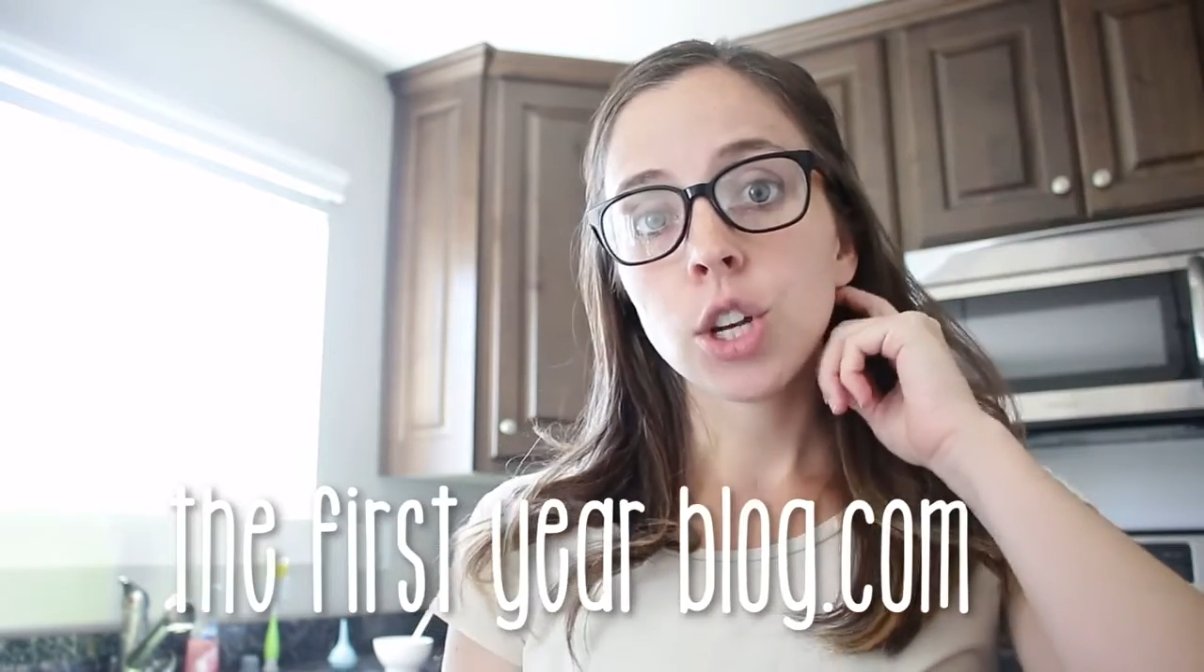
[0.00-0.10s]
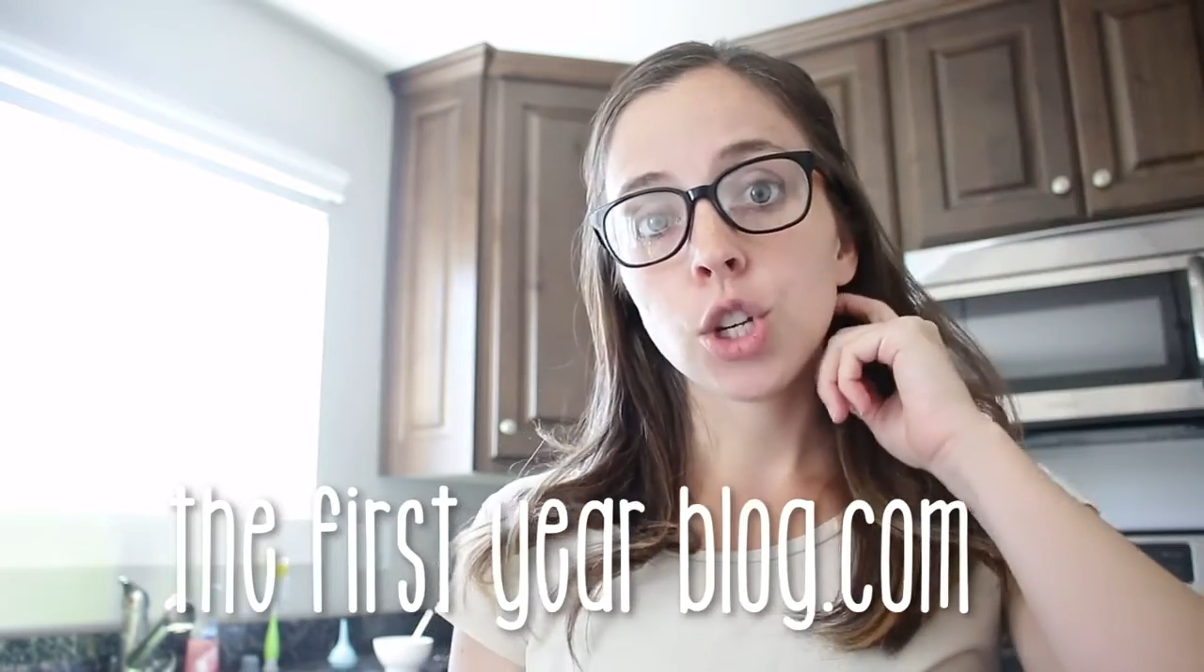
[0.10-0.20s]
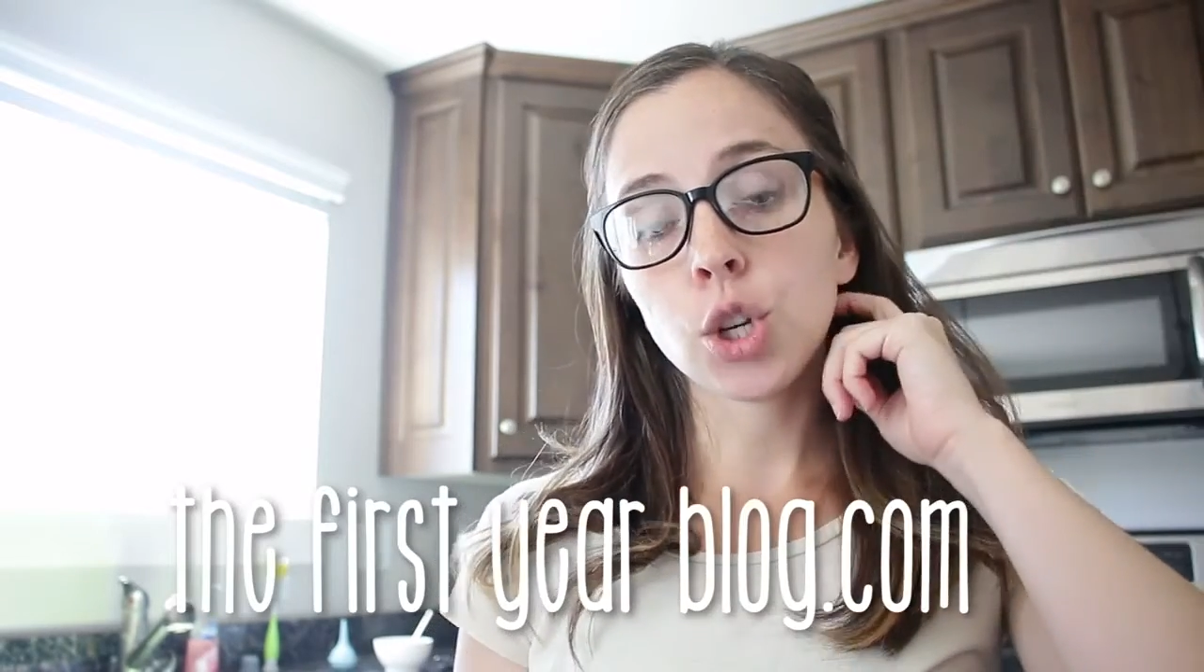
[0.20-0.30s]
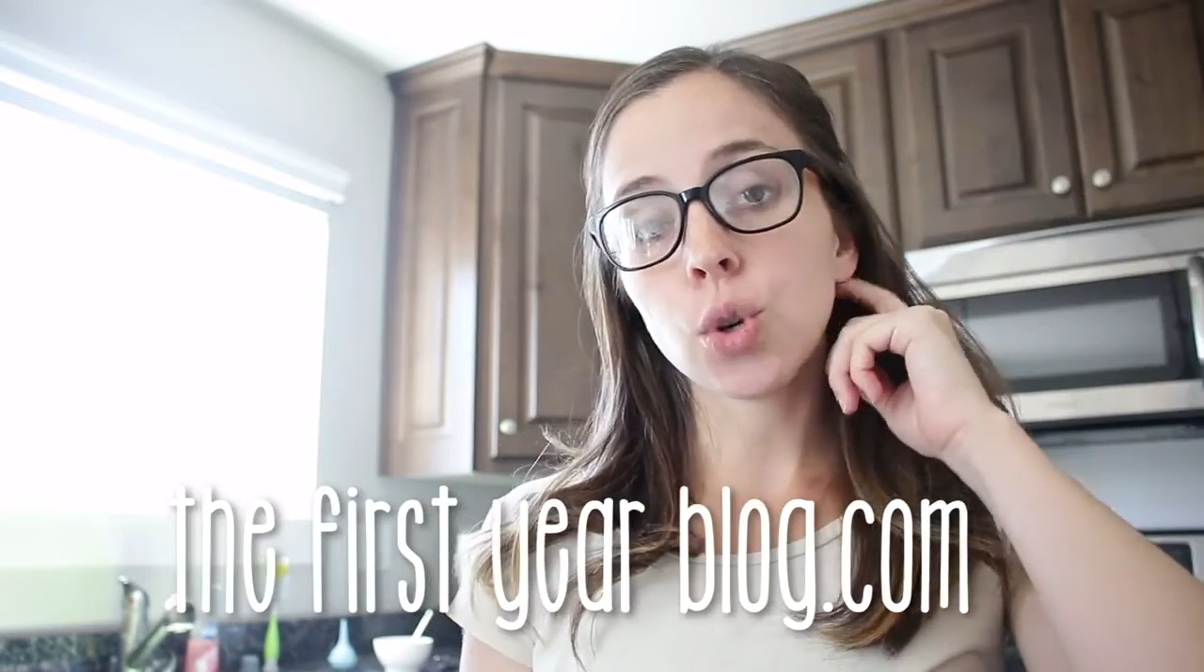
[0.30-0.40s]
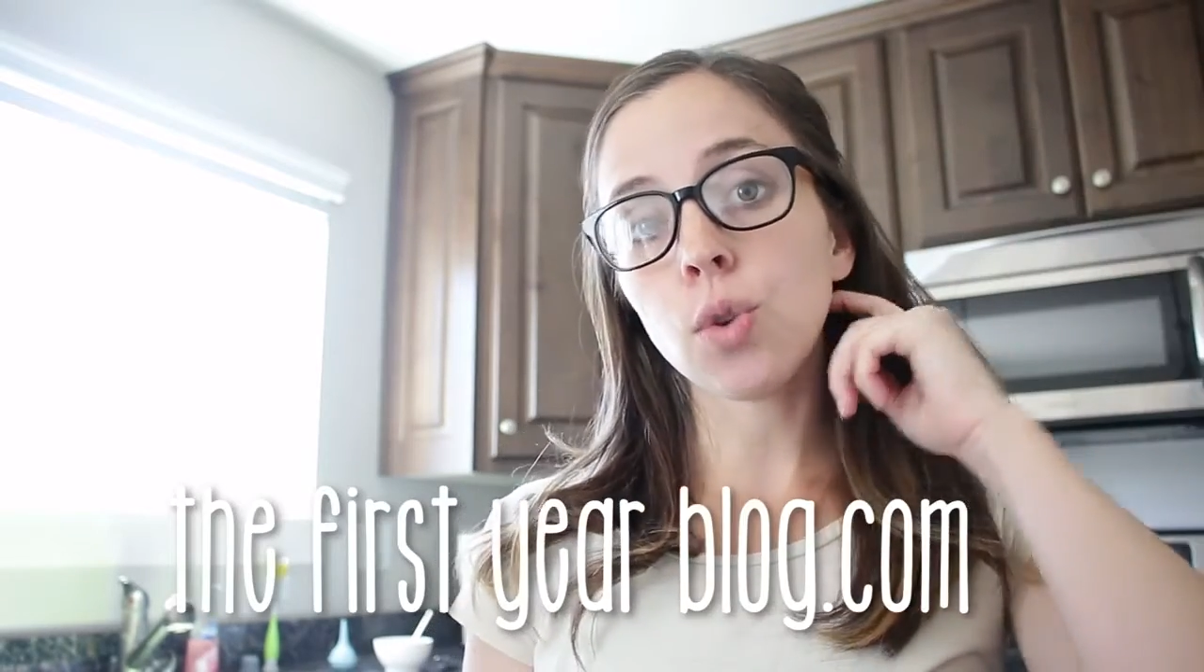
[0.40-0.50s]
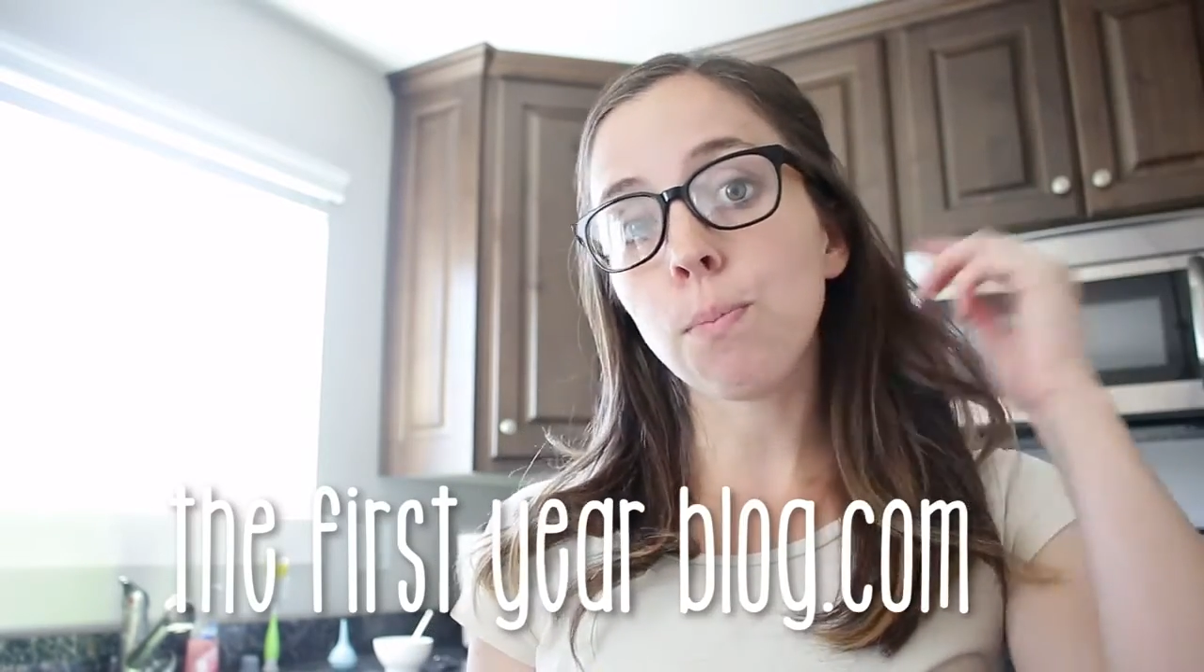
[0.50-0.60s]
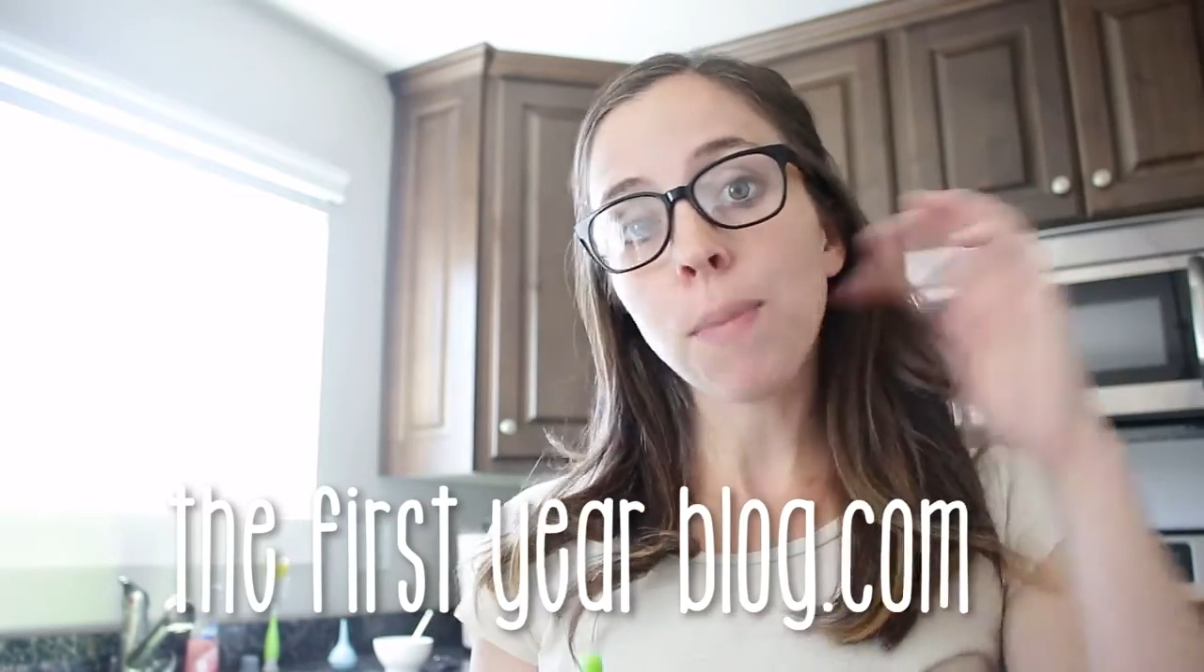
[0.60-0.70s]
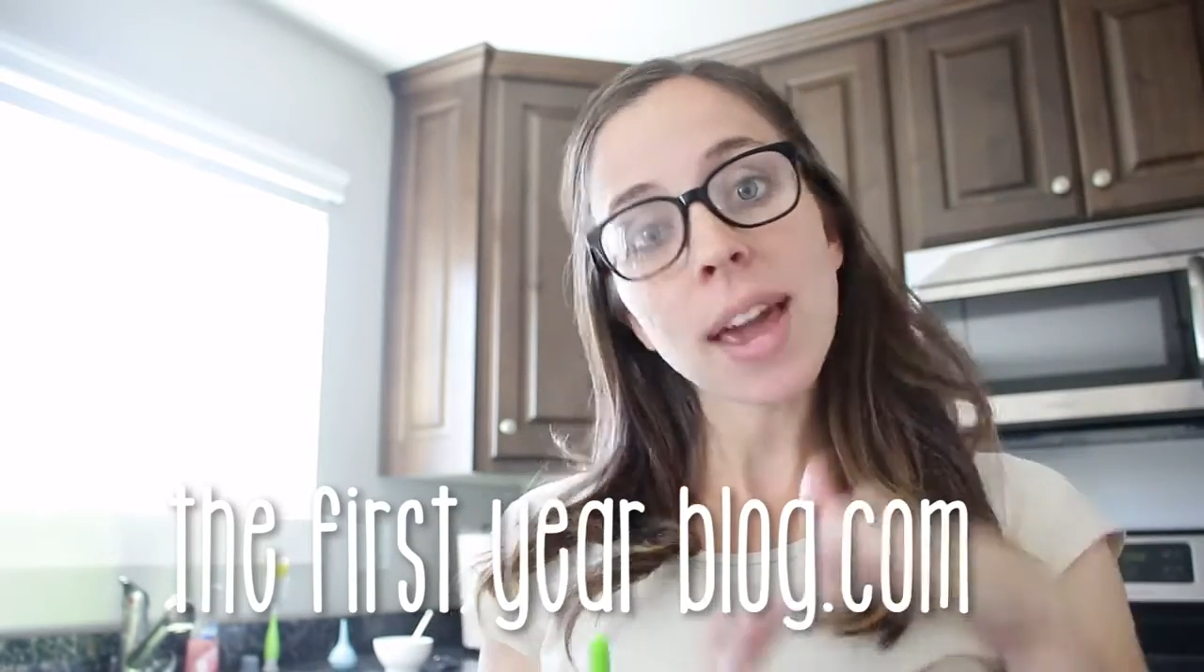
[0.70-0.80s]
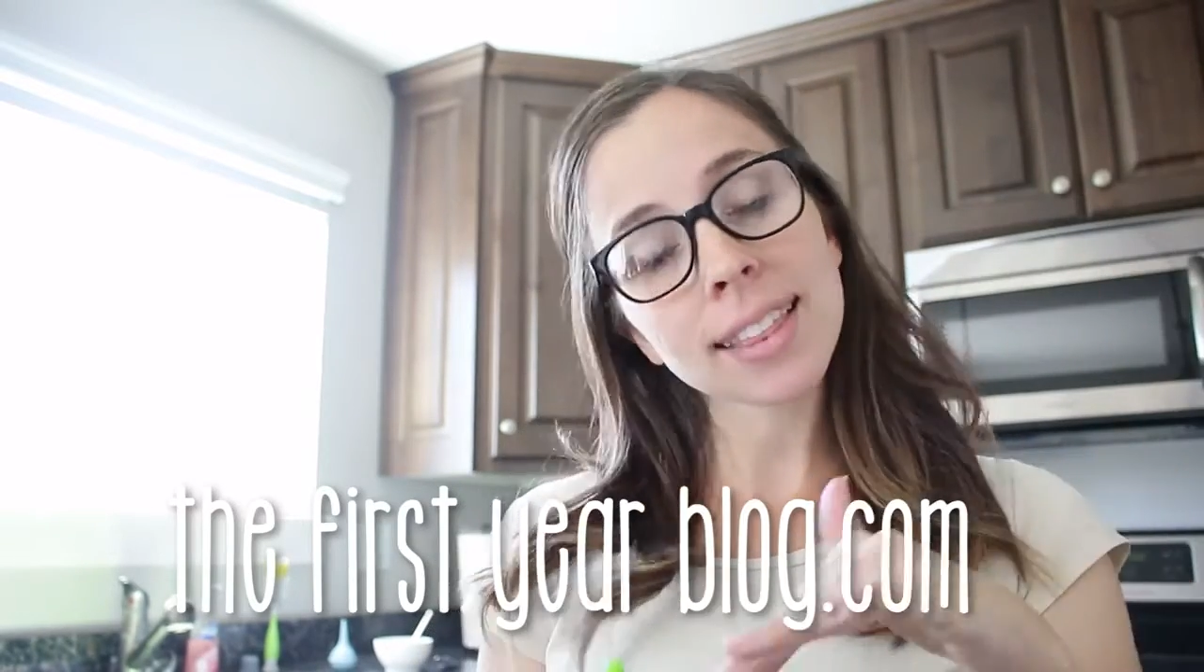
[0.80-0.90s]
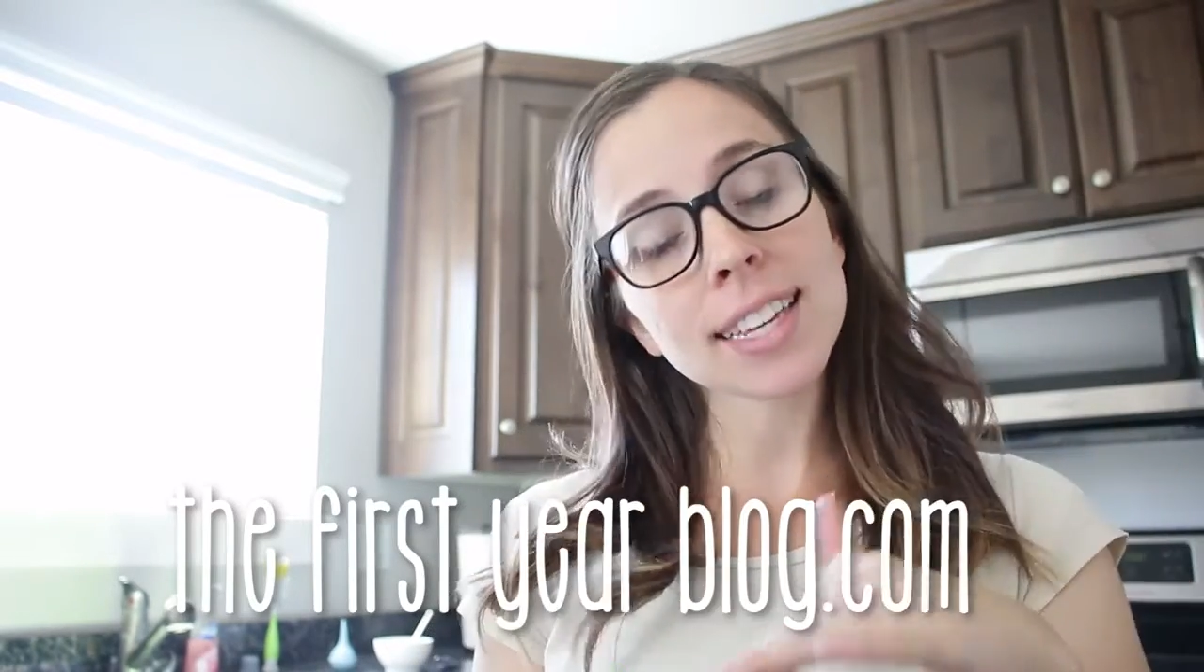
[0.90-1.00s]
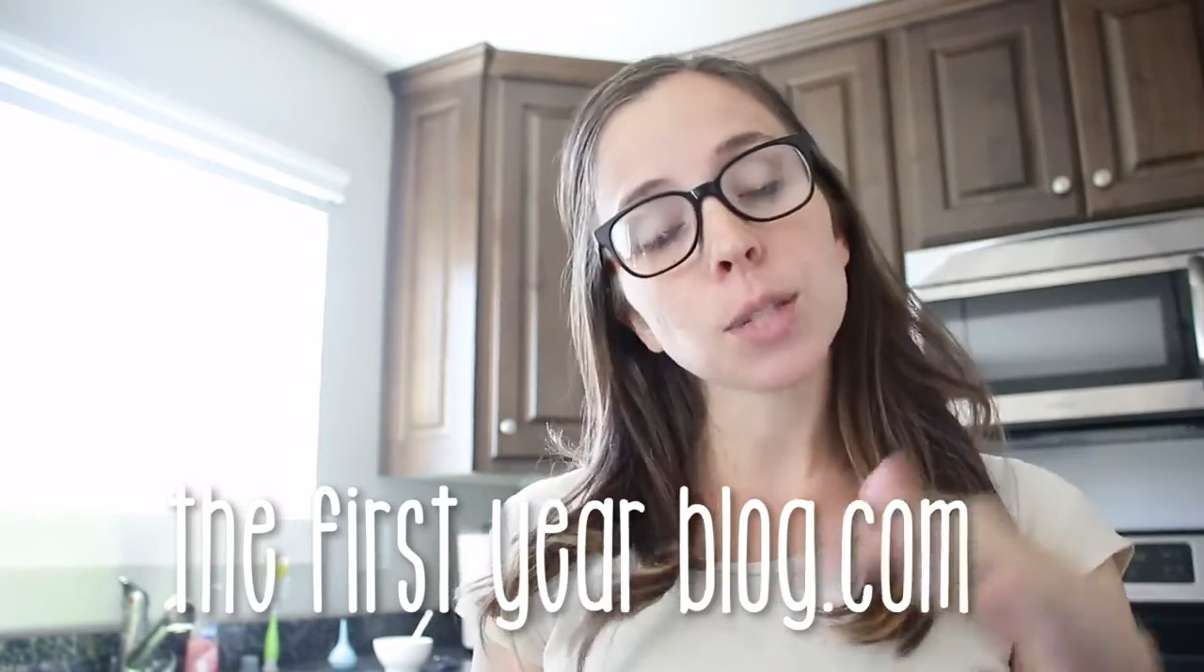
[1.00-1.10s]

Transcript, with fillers: to make